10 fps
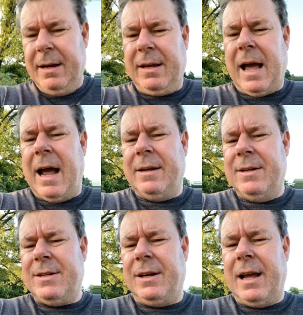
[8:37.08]

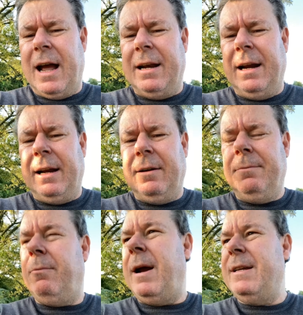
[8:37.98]
Gardens and gardening,
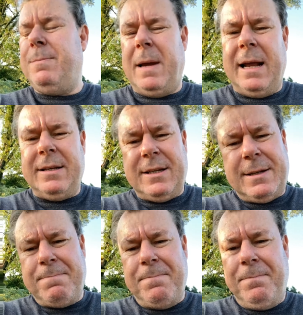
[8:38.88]
raised beds,